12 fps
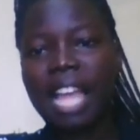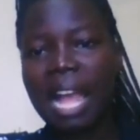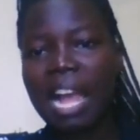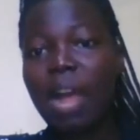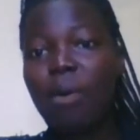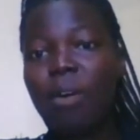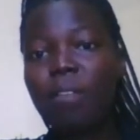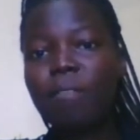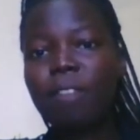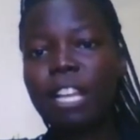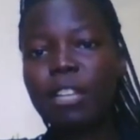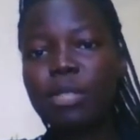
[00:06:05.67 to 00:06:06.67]
our
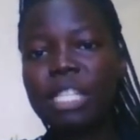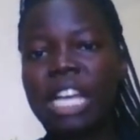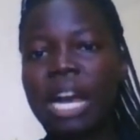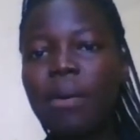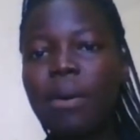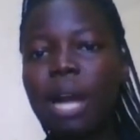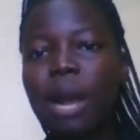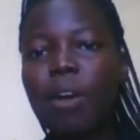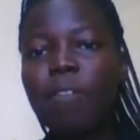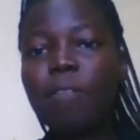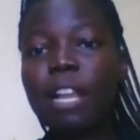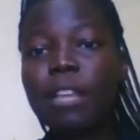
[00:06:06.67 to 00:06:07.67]
values
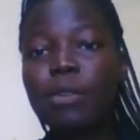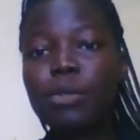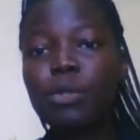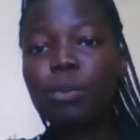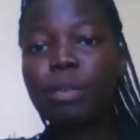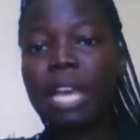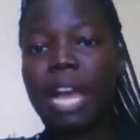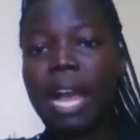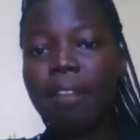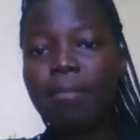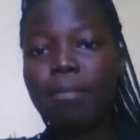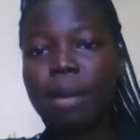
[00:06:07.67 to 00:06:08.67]
to be
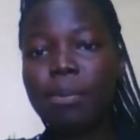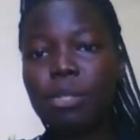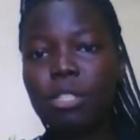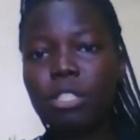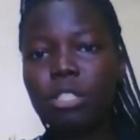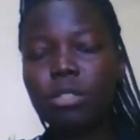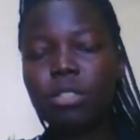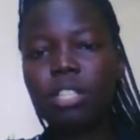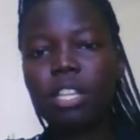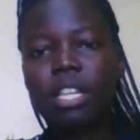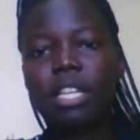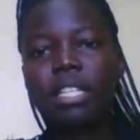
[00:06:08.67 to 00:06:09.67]
absolute.
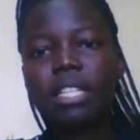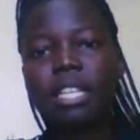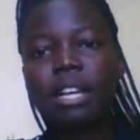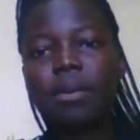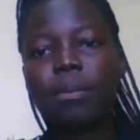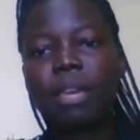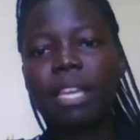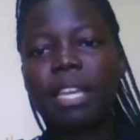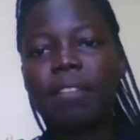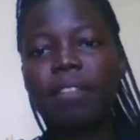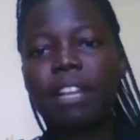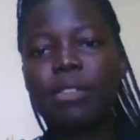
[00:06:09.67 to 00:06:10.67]
Now,
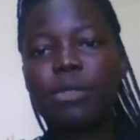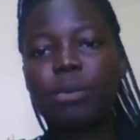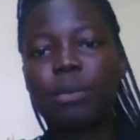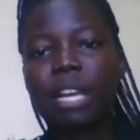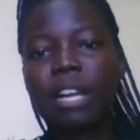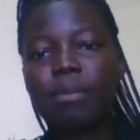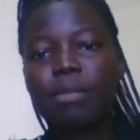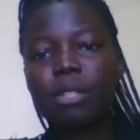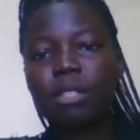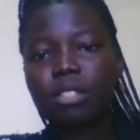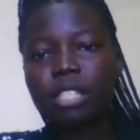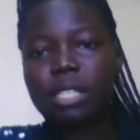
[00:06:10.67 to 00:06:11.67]
making values to be
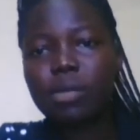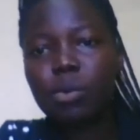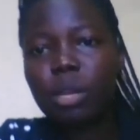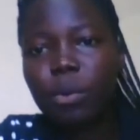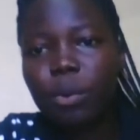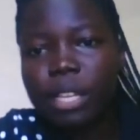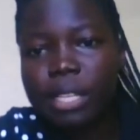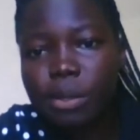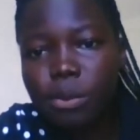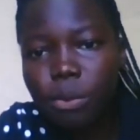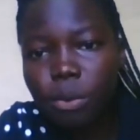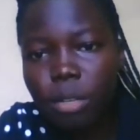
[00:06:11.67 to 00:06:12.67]
absolute is
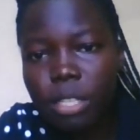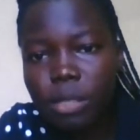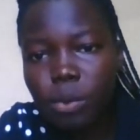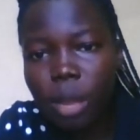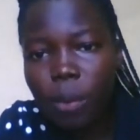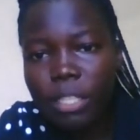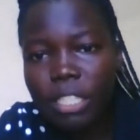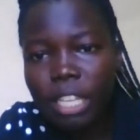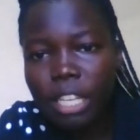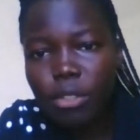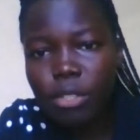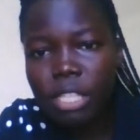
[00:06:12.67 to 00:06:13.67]
where we
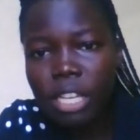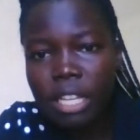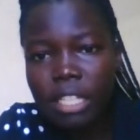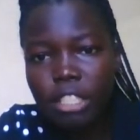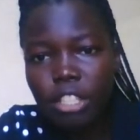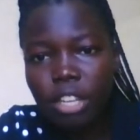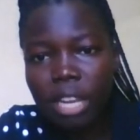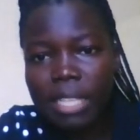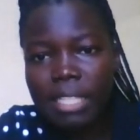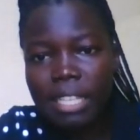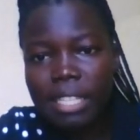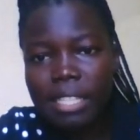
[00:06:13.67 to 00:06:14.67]
shall use dollar
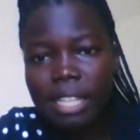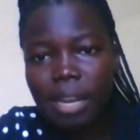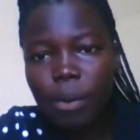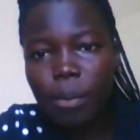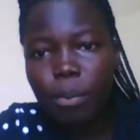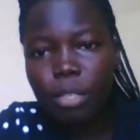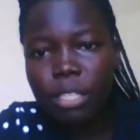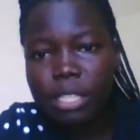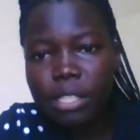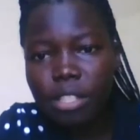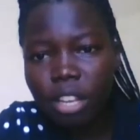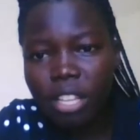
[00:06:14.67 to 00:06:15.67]
signs. Now we put
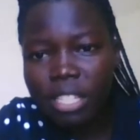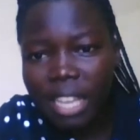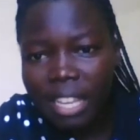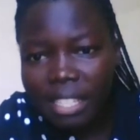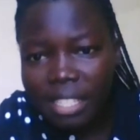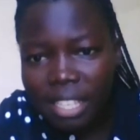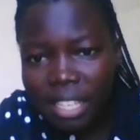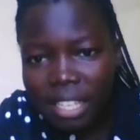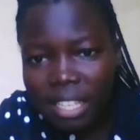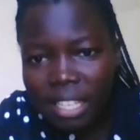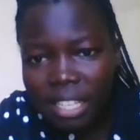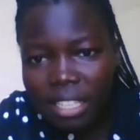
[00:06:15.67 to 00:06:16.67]
these dollar signs
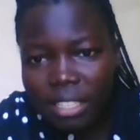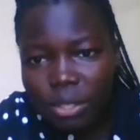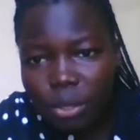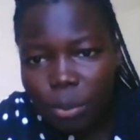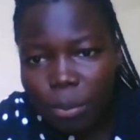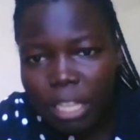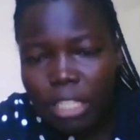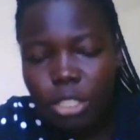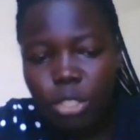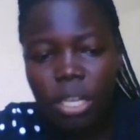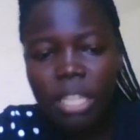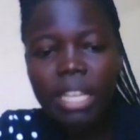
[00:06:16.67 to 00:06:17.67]
to make
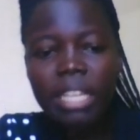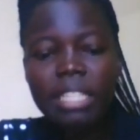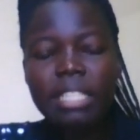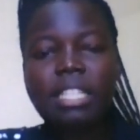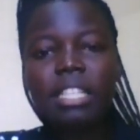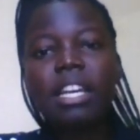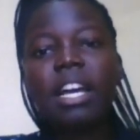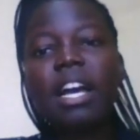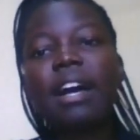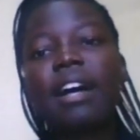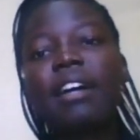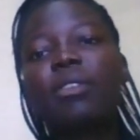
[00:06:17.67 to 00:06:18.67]
sure that
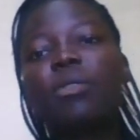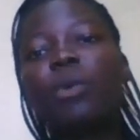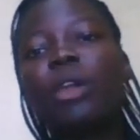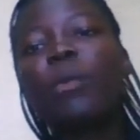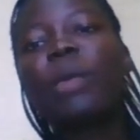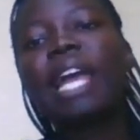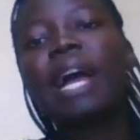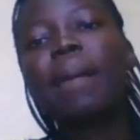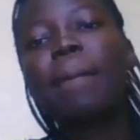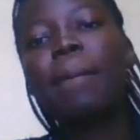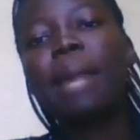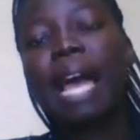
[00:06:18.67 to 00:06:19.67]
when we
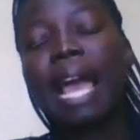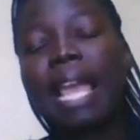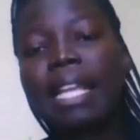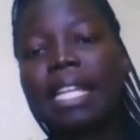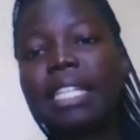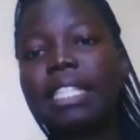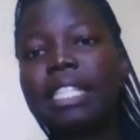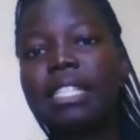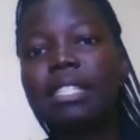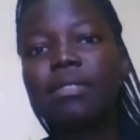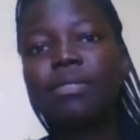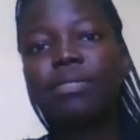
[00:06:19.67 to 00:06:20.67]
apply this